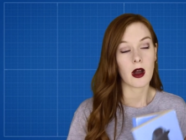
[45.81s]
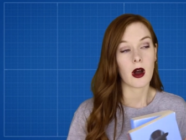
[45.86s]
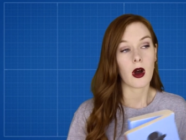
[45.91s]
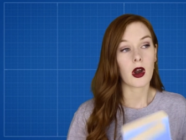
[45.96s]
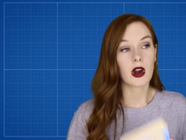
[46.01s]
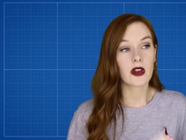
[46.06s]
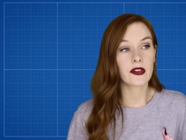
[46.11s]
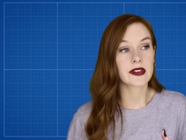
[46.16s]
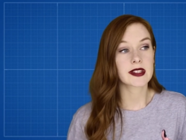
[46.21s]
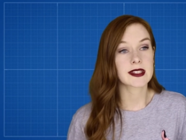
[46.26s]

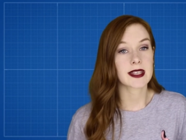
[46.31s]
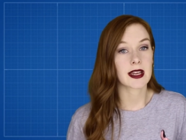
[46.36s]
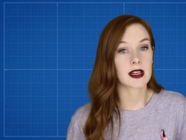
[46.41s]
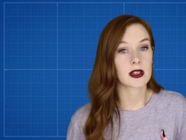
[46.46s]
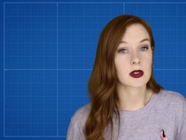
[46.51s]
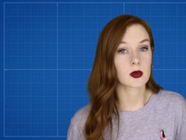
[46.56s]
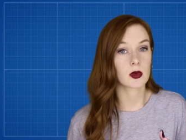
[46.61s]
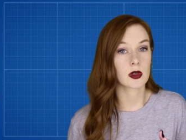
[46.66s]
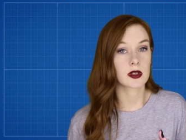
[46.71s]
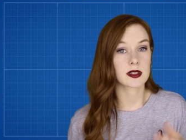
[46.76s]
Oliver
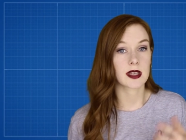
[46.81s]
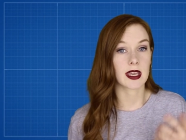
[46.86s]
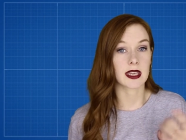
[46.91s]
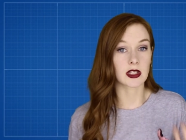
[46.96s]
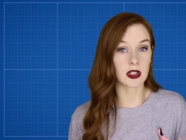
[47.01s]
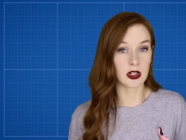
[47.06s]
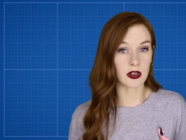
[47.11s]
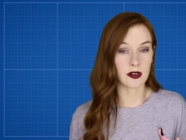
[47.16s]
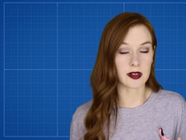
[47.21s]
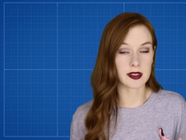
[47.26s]
Sacks was a
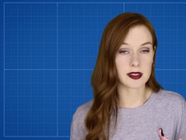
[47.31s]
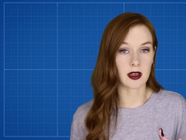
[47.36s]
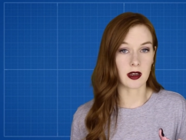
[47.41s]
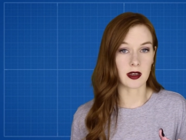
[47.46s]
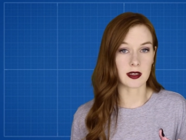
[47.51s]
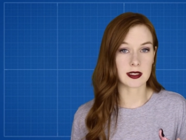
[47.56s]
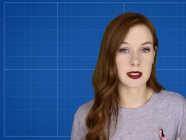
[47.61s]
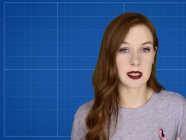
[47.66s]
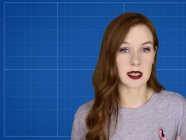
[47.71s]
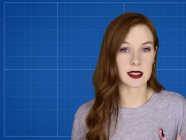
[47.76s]

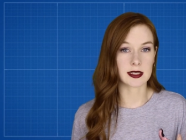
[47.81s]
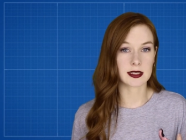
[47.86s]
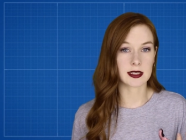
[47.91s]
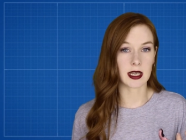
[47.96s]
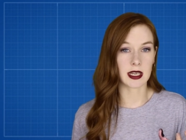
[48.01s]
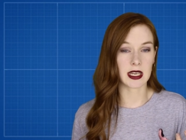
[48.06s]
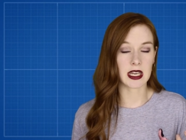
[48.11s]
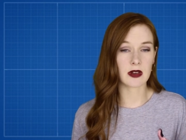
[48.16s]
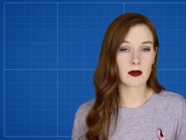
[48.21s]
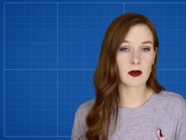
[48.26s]
neuroscientist
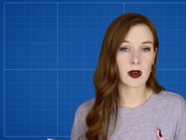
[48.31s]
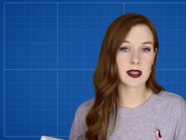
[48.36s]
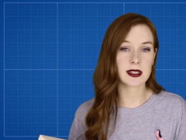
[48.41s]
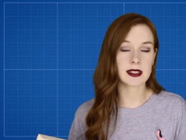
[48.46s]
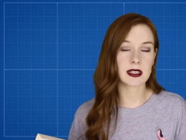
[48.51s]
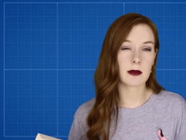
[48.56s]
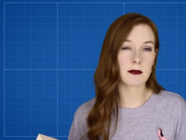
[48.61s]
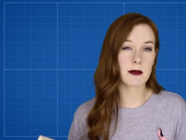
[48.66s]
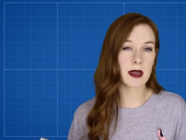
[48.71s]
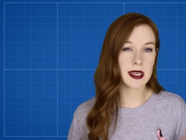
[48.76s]
and he writes
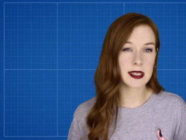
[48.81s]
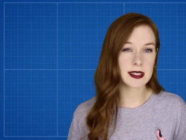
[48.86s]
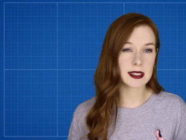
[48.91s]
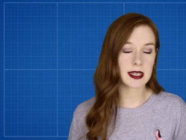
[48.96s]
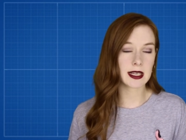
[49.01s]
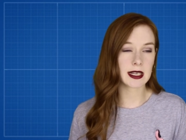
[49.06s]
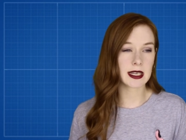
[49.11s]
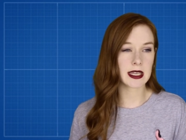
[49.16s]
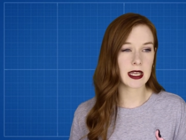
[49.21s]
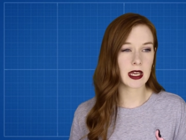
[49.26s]

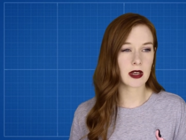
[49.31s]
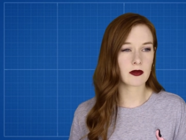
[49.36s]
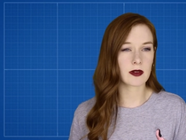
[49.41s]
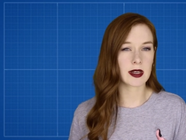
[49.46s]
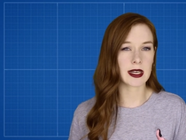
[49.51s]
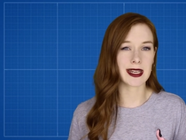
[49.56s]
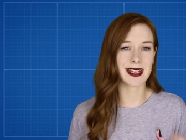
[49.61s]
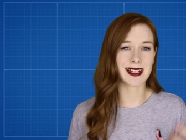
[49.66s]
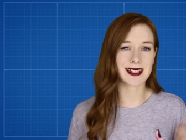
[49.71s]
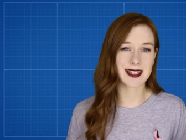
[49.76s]
amazingly and
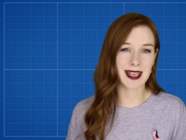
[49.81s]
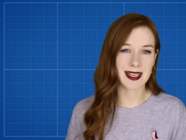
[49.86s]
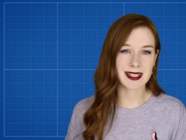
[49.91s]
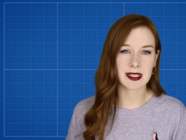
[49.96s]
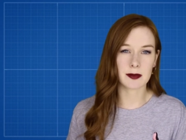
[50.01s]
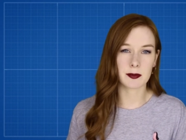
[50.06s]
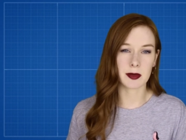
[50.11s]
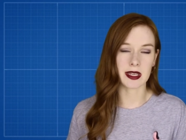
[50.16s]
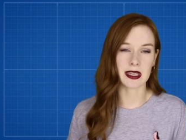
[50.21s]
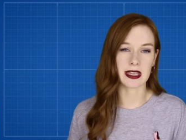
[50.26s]
really
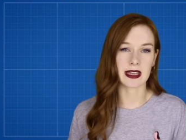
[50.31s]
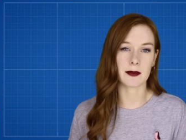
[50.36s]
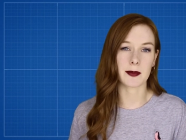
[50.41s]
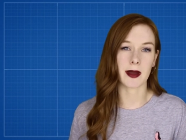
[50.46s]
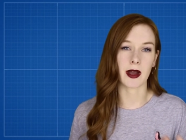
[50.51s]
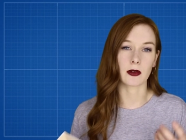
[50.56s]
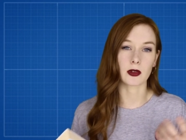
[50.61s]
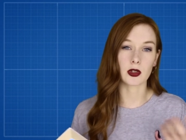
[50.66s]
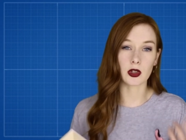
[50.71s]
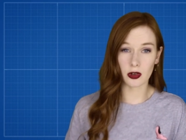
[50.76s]
accessibly
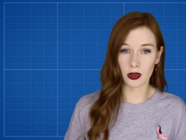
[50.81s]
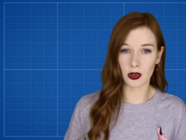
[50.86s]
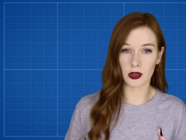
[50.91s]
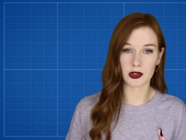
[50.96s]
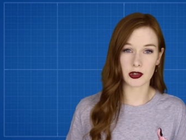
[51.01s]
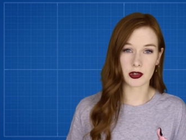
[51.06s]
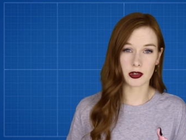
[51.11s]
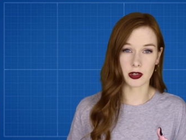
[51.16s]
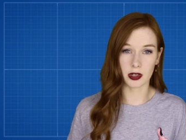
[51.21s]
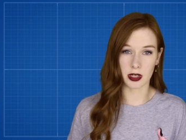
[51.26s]
about
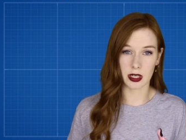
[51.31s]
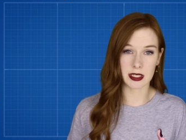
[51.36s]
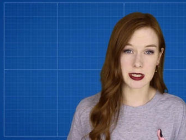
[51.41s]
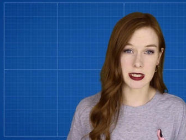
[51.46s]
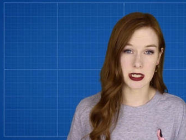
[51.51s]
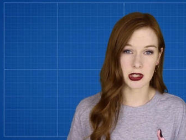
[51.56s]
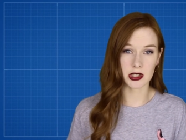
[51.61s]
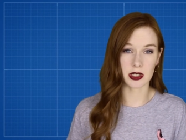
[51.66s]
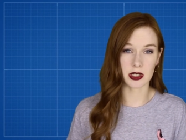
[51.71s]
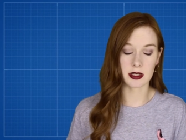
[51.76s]
neurological
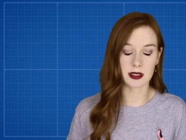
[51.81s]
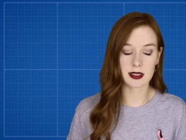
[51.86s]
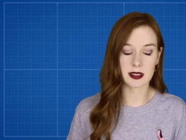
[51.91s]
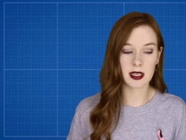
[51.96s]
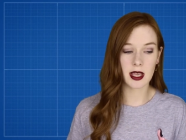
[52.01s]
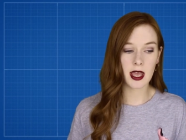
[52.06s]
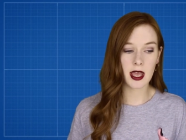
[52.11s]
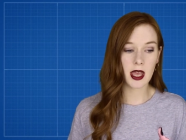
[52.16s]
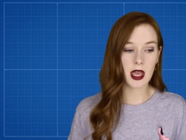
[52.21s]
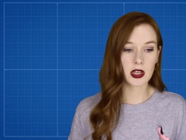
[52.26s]
conditions
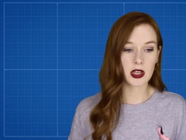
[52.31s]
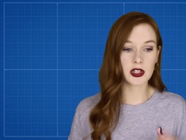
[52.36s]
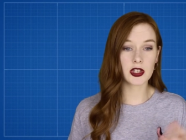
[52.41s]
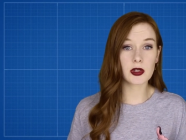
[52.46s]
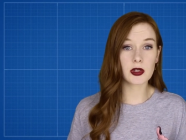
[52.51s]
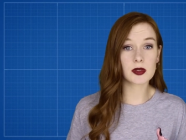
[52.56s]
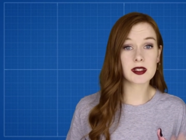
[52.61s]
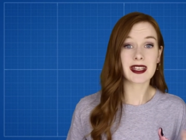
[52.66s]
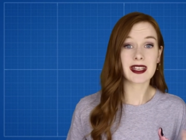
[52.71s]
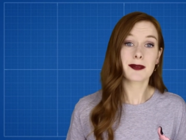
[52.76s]

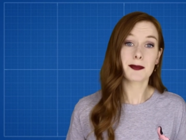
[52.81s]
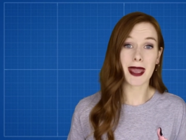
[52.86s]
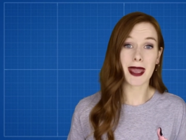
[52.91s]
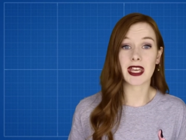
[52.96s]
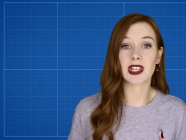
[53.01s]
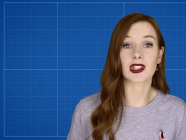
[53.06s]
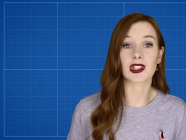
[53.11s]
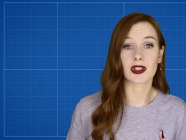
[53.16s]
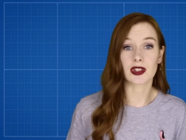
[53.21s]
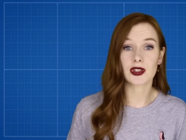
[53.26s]
using
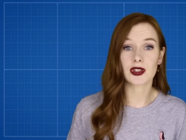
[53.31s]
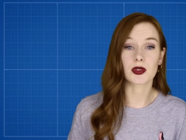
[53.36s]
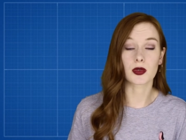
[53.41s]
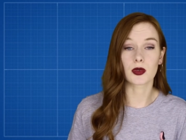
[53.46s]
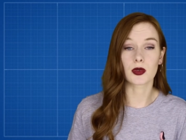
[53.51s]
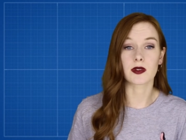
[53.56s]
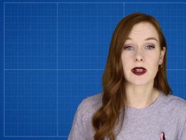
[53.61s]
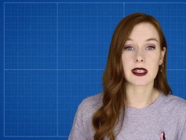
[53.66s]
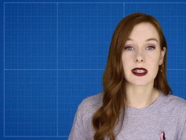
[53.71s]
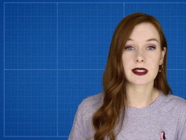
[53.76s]
patient
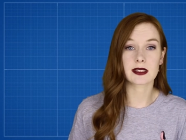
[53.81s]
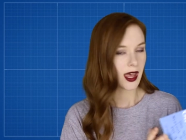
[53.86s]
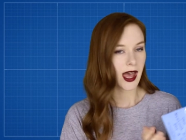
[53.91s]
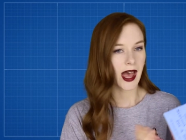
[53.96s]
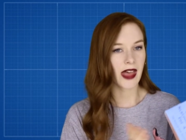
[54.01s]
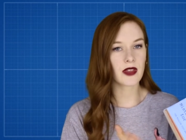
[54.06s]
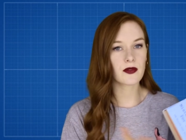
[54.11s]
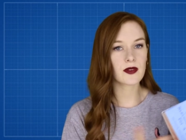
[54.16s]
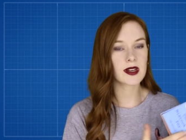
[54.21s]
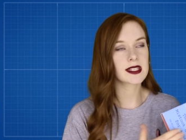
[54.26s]
stories.
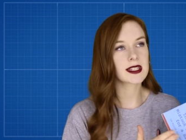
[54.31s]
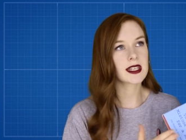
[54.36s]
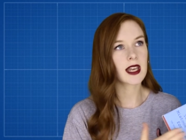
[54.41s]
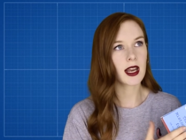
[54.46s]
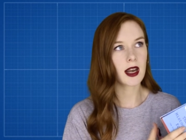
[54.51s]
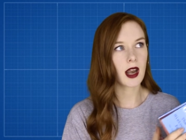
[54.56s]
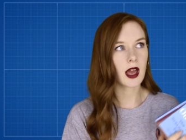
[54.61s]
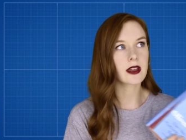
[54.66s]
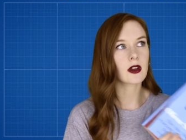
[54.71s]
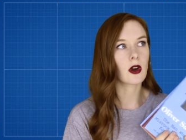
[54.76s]
And the reason I
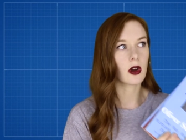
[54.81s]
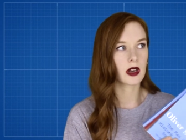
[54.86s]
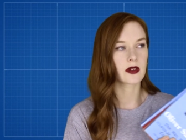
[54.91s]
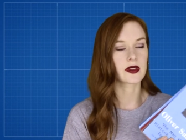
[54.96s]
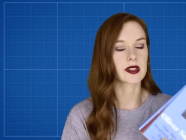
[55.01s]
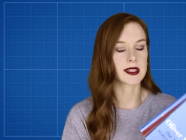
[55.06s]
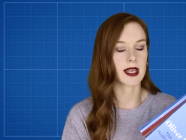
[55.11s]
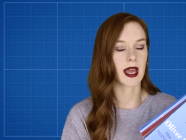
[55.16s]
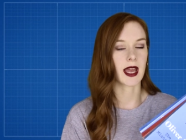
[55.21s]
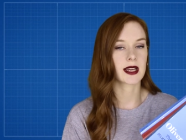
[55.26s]
like Oliver
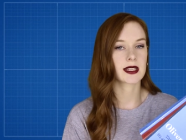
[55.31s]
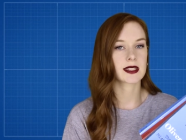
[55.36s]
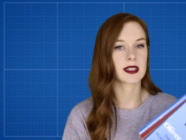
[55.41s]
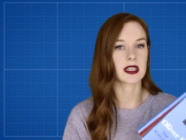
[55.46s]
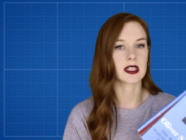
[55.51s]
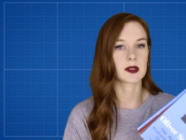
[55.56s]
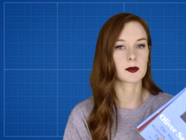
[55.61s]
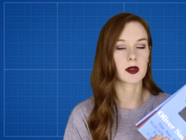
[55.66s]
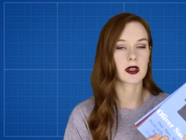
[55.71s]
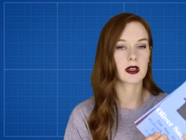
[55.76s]
Sacks
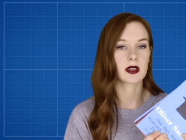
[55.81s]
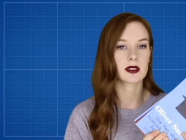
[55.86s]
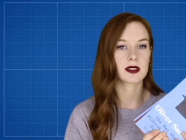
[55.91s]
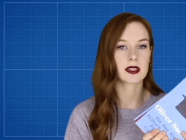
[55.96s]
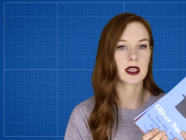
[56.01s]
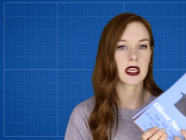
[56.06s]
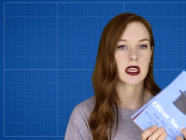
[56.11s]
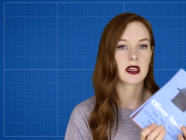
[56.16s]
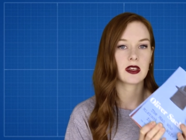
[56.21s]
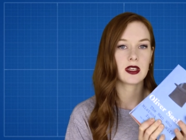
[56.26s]
is because
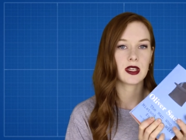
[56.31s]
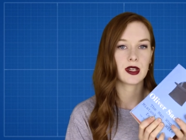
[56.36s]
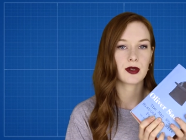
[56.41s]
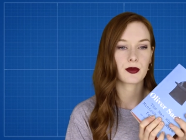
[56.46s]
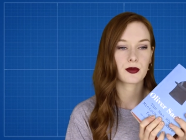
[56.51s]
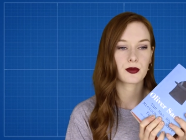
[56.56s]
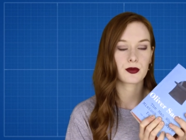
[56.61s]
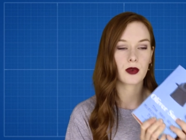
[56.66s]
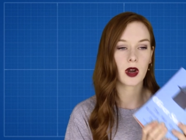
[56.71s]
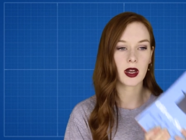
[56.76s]
he
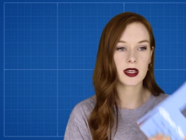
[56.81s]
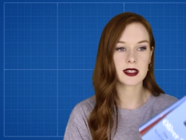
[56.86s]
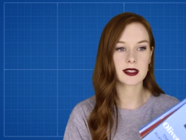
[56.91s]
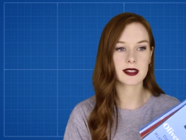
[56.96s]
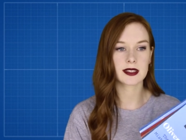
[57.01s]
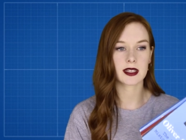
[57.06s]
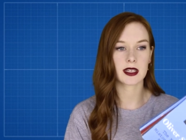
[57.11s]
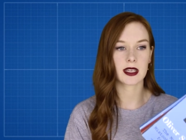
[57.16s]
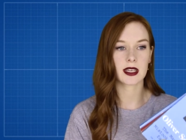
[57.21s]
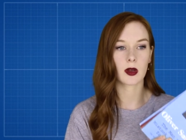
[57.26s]

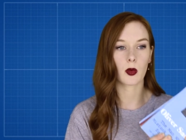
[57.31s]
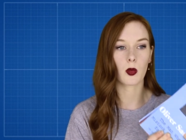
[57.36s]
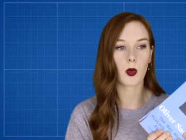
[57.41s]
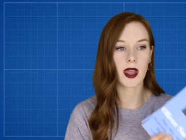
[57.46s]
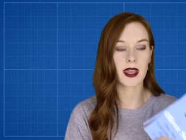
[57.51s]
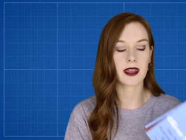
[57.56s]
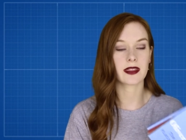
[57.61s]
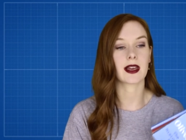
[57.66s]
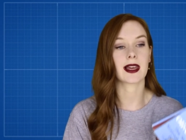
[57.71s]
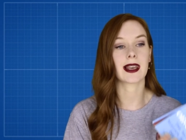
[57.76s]
writes in a
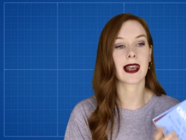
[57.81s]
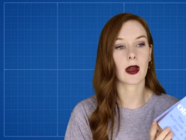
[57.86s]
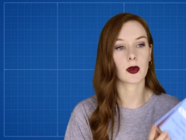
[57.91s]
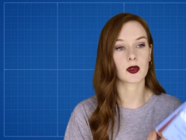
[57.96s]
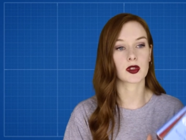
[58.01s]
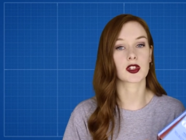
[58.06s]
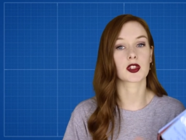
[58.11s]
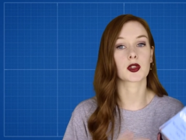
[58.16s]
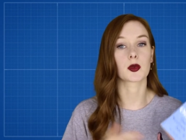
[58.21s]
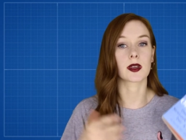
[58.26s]
way that allows
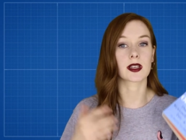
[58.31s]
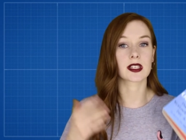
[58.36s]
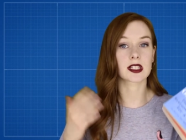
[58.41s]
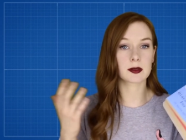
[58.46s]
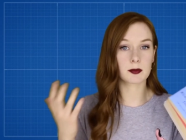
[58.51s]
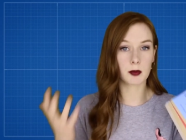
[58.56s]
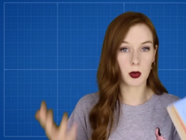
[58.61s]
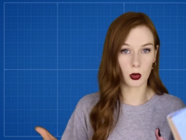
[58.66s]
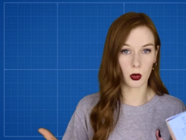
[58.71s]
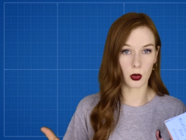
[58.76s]
us to
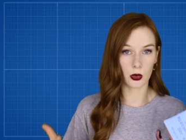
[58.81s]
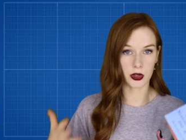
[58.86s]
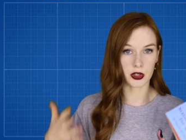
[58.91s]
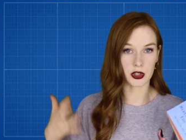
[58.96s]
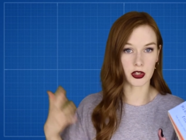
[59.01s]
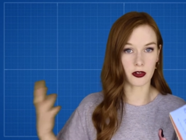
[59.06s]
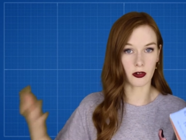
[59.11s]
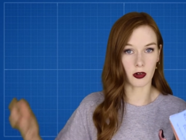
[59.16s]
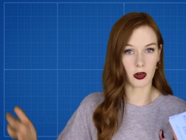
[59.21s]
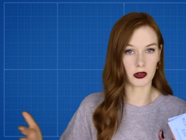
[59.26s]
explore the
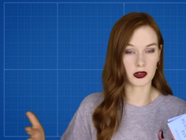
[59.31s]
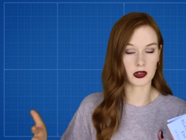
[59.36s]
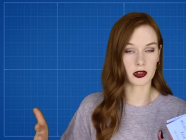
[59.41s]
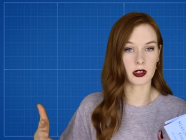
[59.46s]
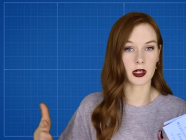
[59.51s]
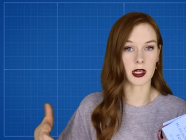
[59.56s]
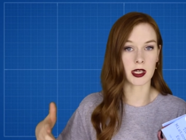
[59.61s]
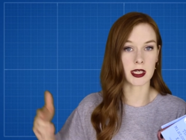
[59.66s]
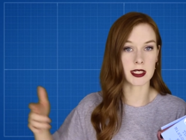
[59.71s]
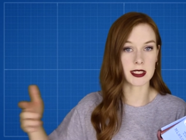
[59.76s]

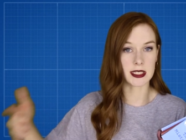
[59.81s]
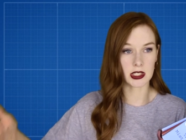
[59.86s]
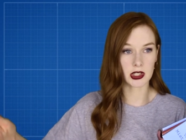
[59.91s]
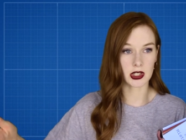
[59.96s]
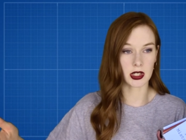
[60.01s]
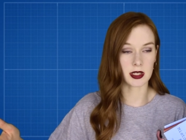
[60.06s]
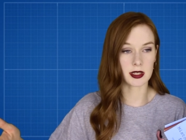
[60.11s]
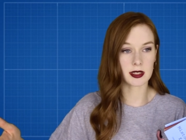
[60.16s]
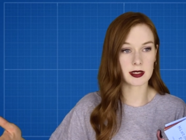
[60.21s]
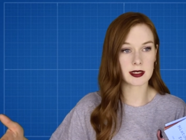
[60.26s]
neurological
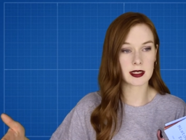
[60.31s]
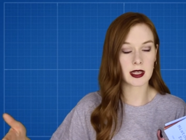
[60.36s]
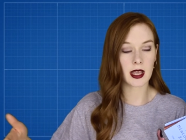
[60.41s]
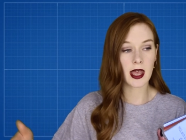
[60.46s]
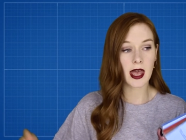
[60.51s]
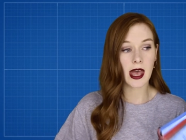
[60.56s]
conditions,